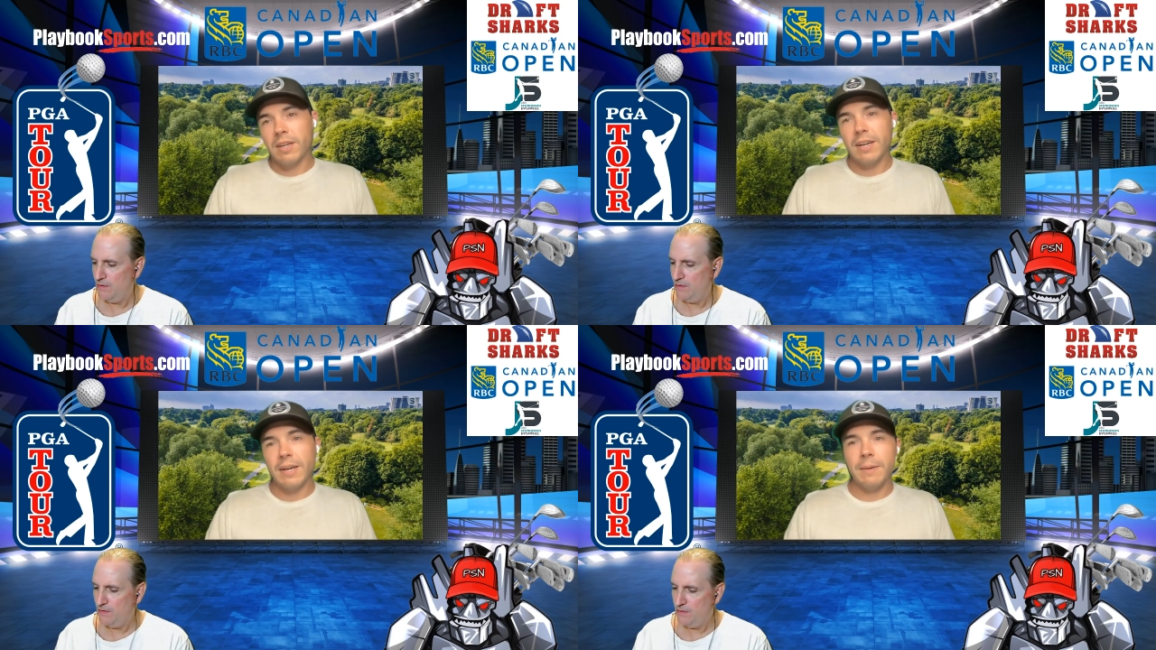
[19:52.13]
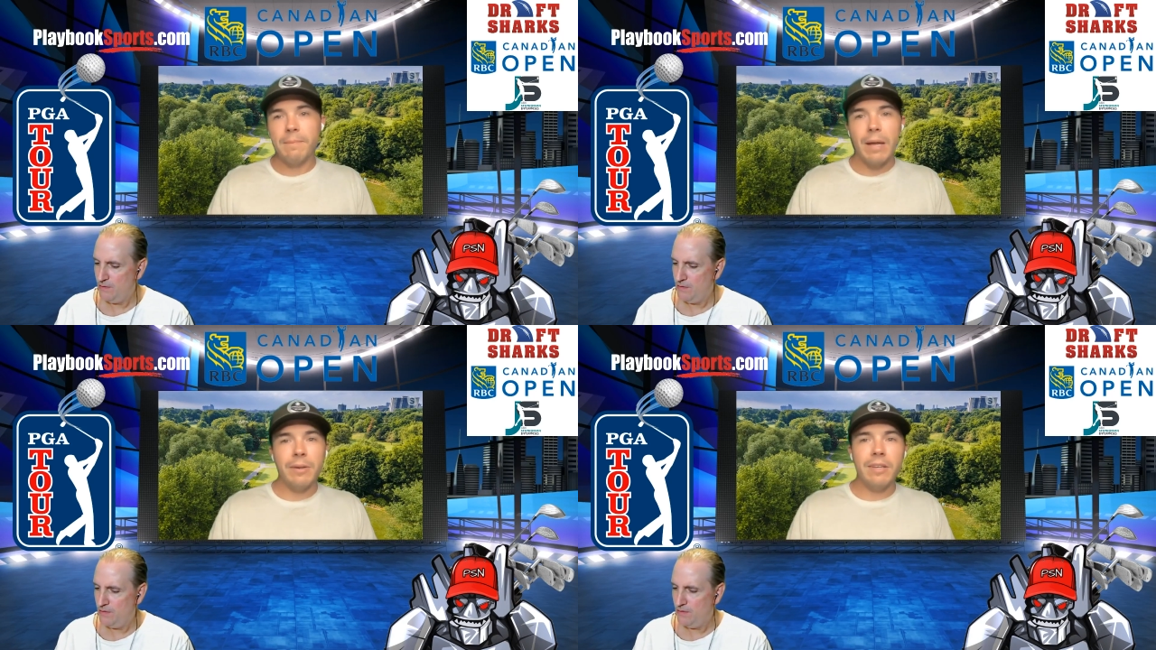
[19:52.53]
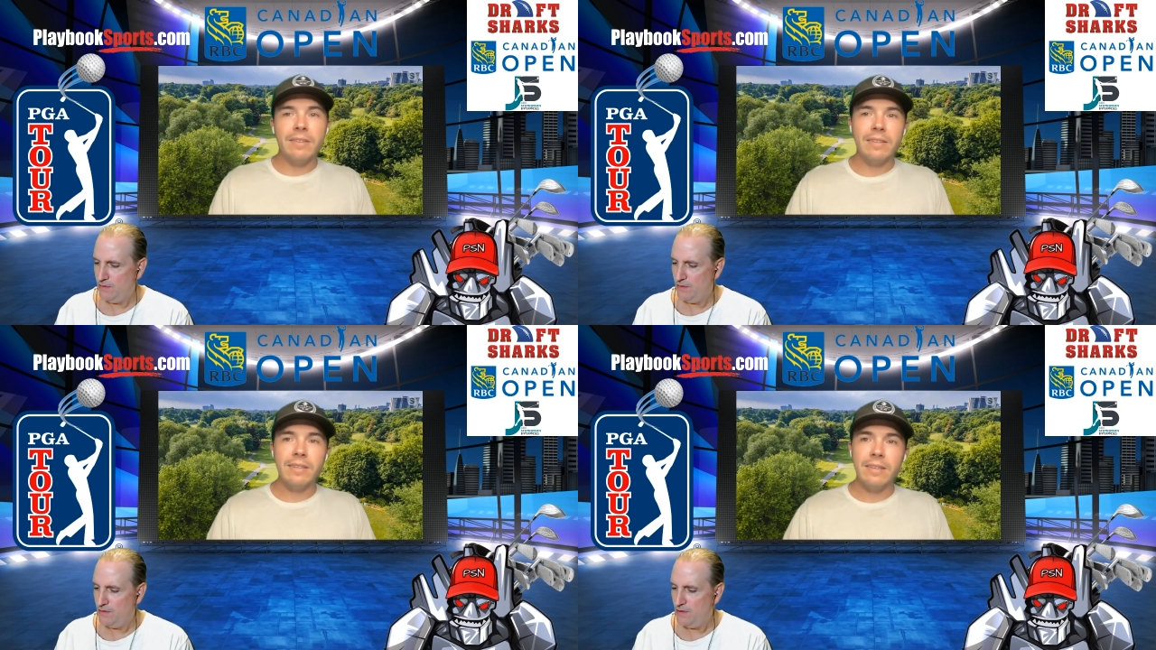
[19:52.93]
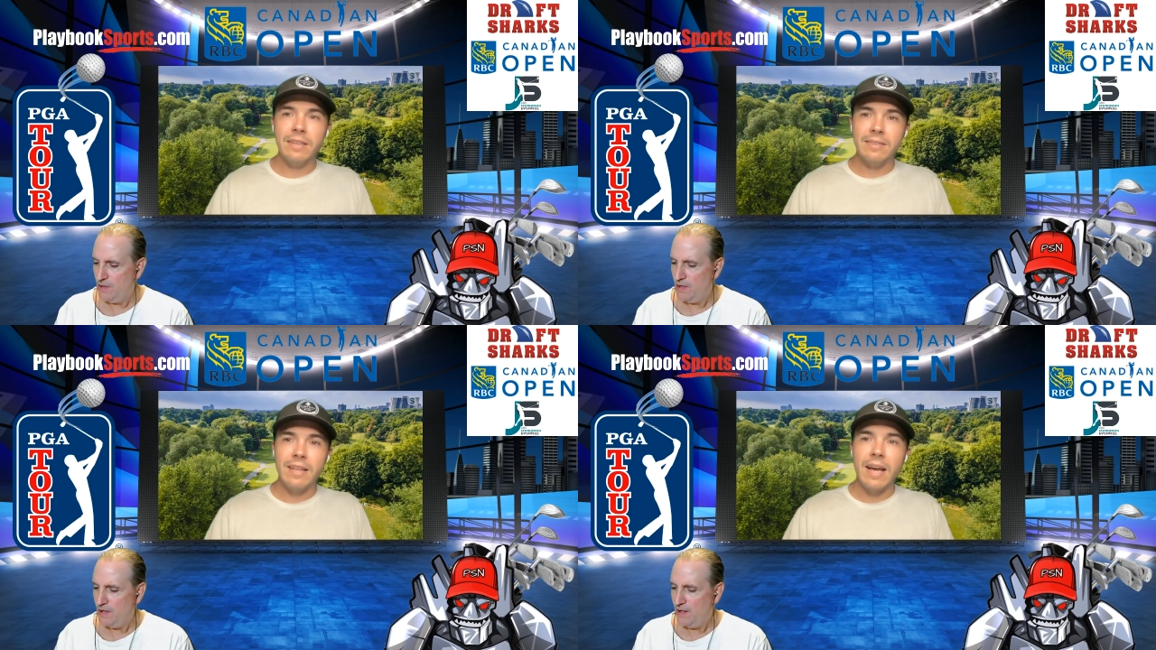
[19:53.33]
Speaker 1: Um, now he
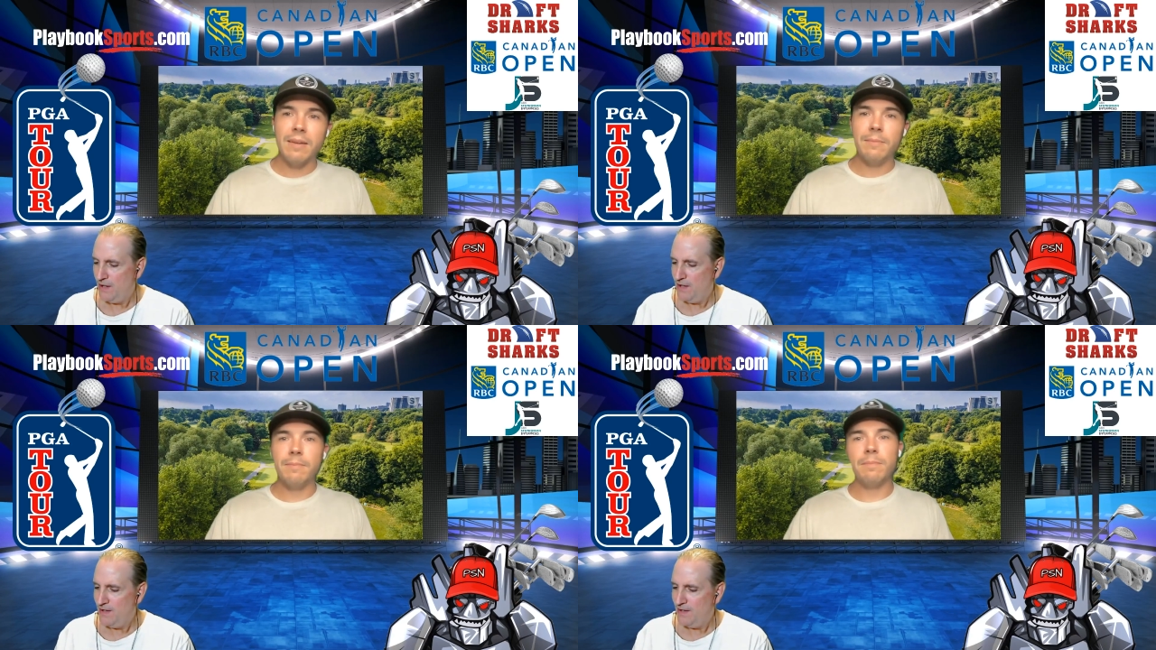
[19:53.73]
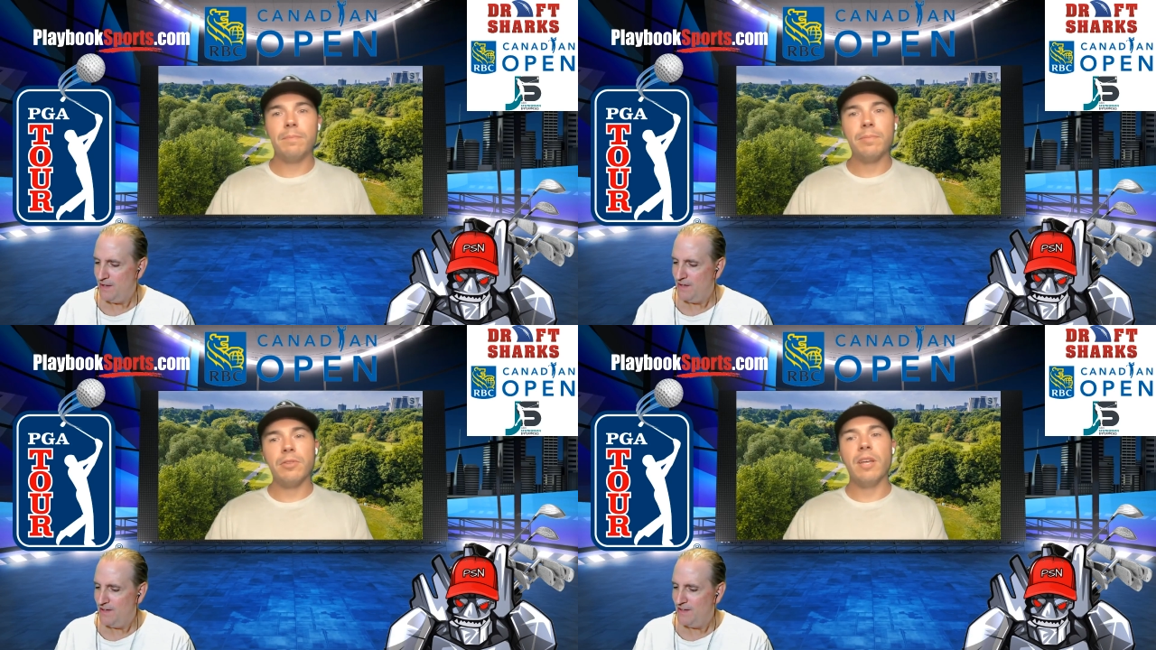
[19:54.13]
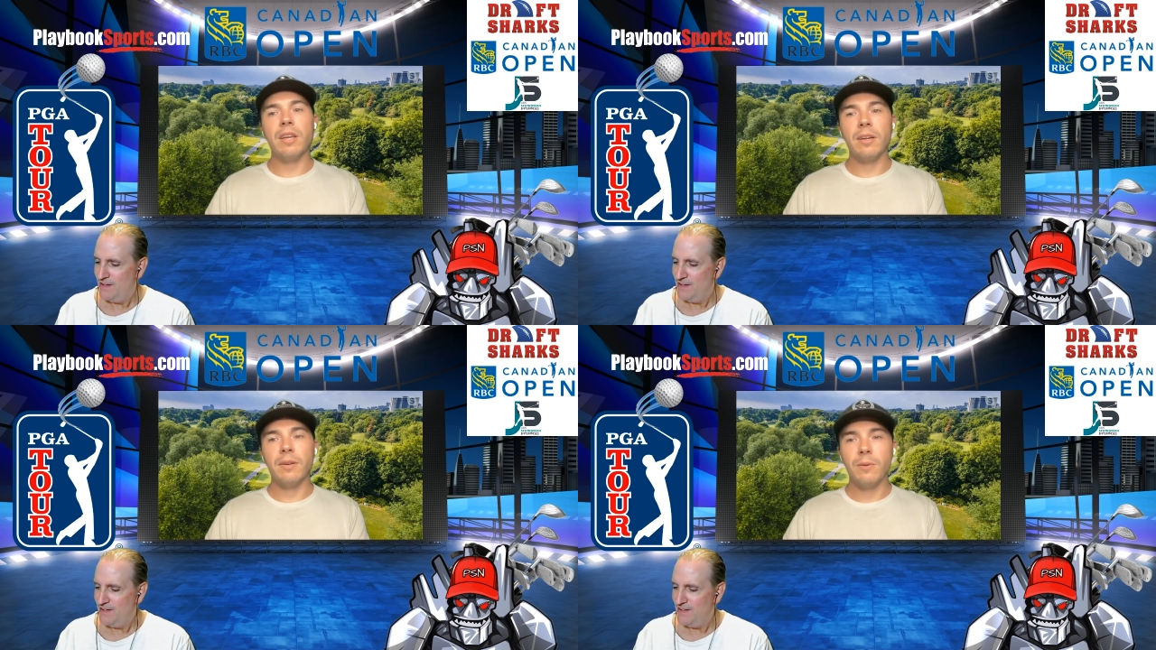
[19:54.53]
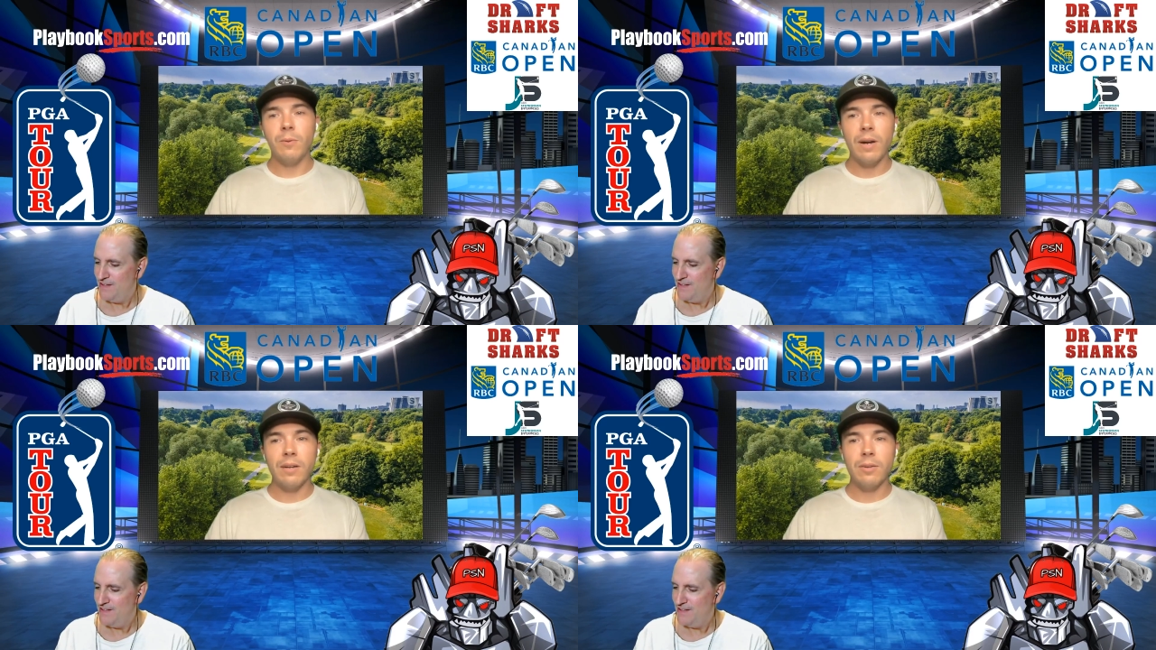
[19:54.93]
he's not playing
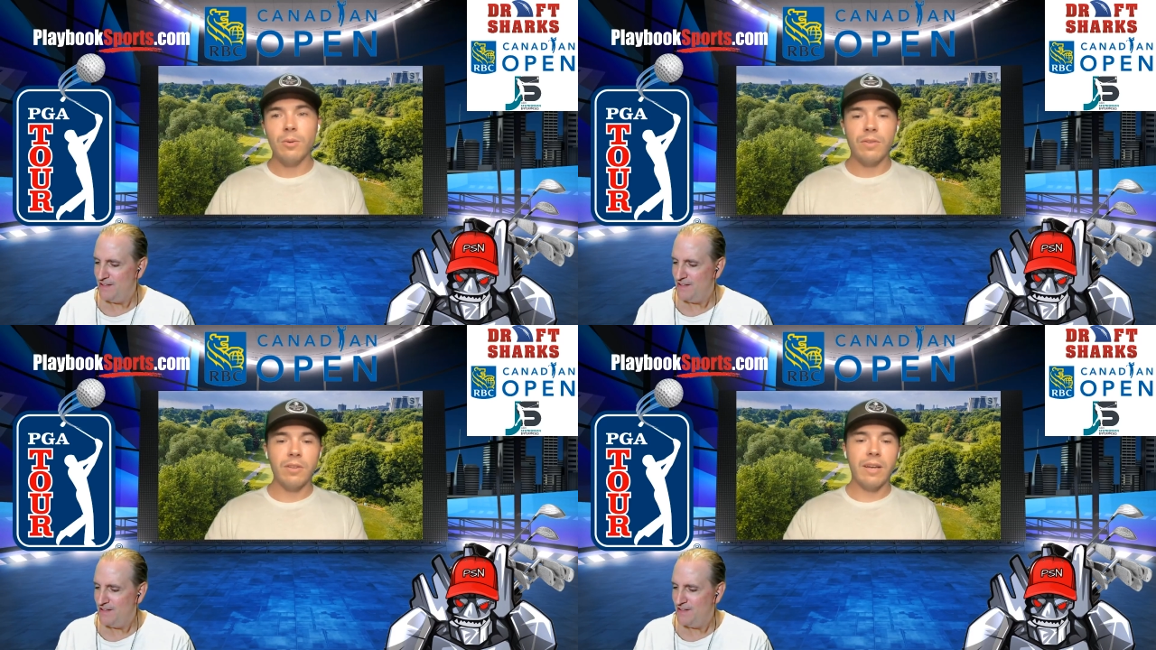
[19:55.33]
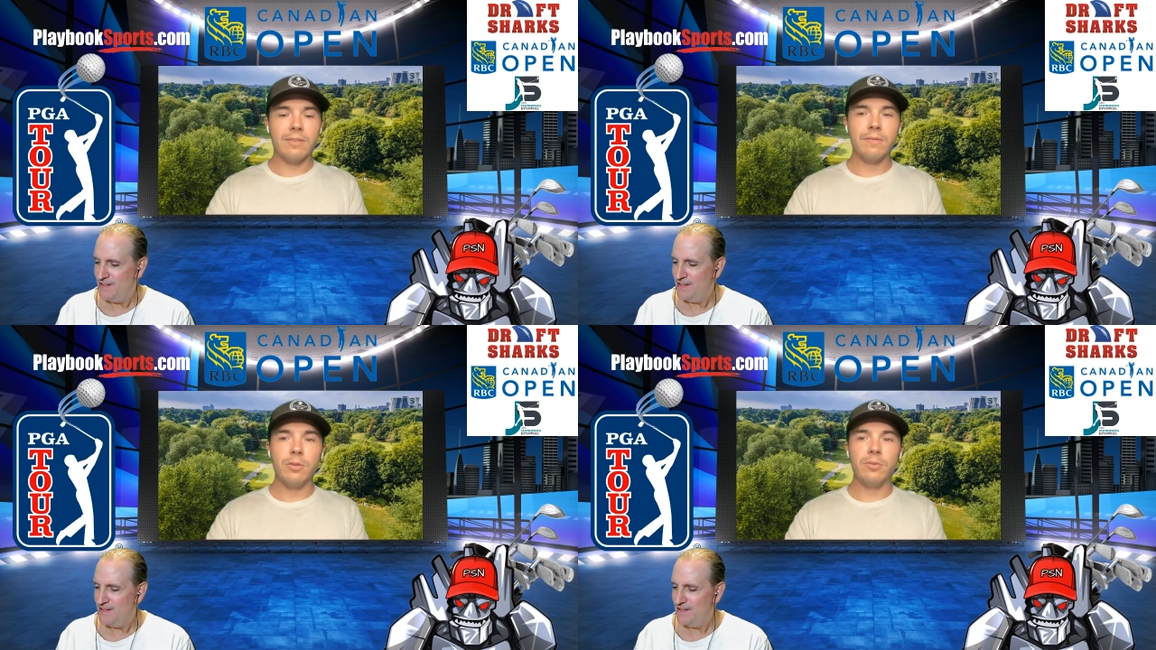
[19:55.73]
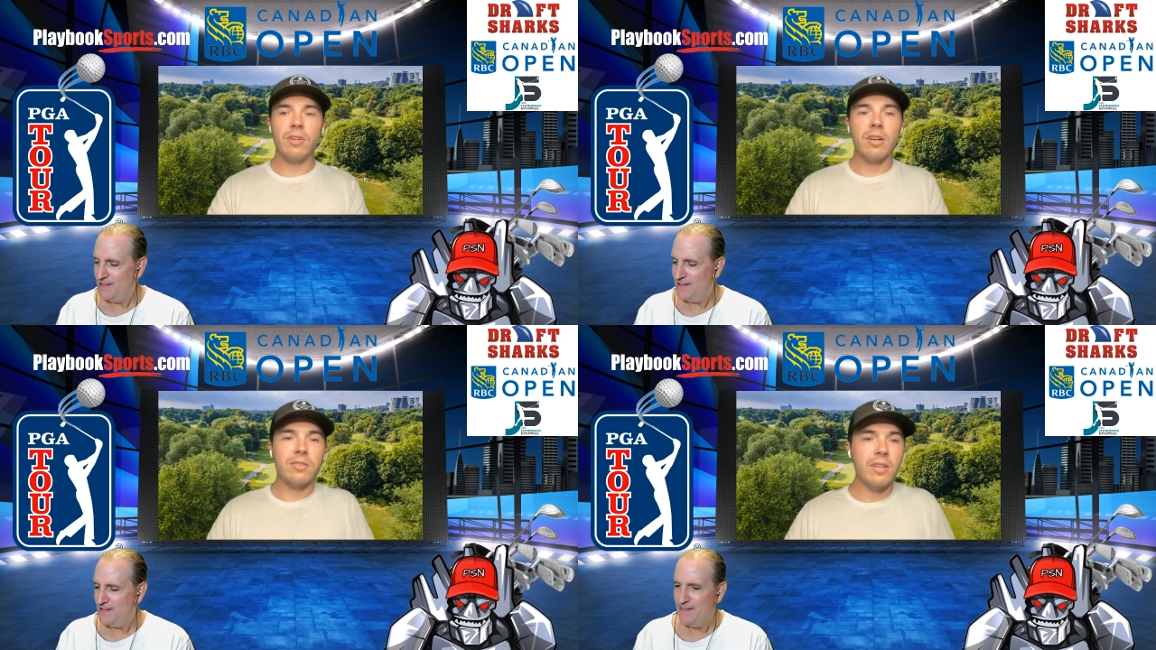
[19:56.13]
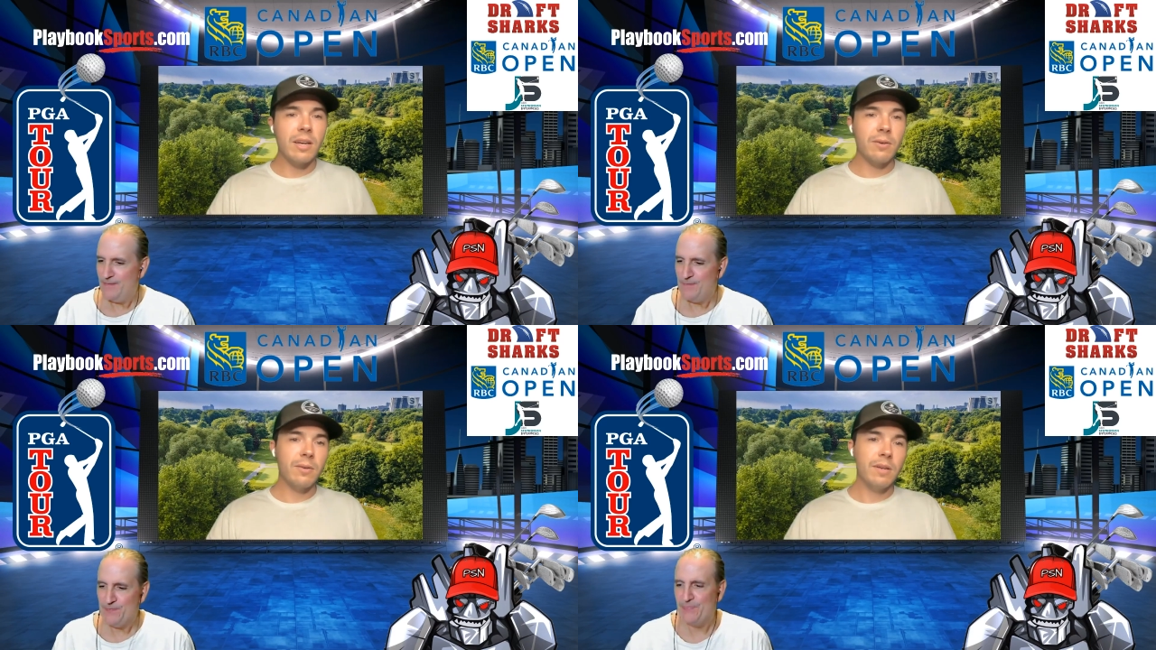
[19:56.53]
well over the last few starts
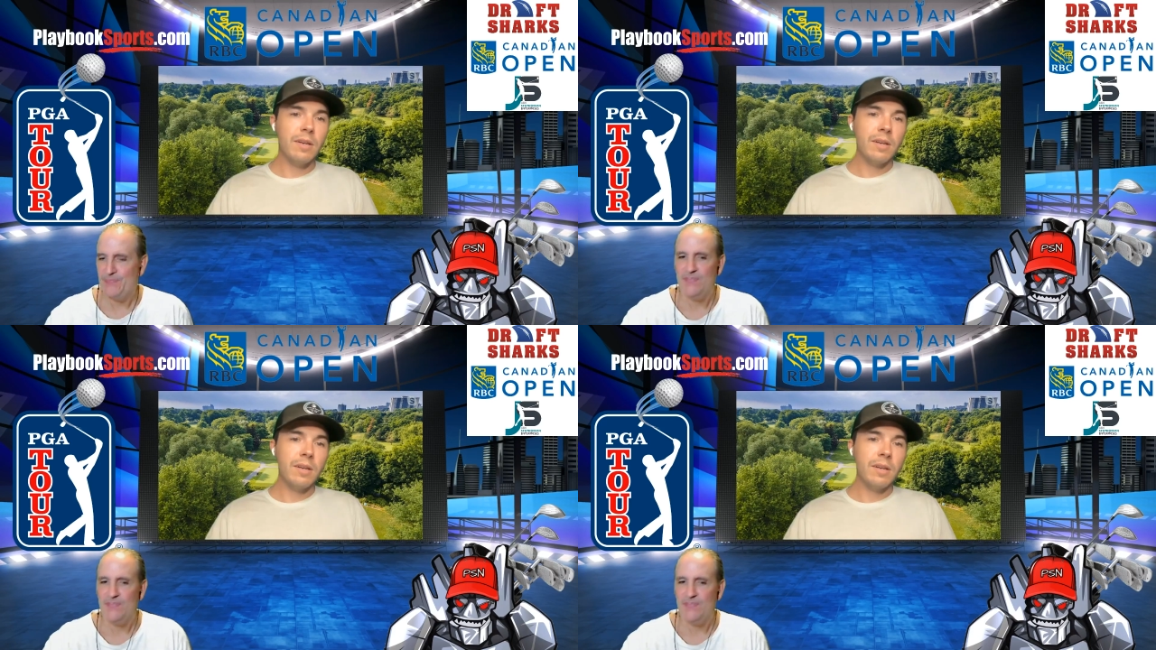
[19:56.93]
now.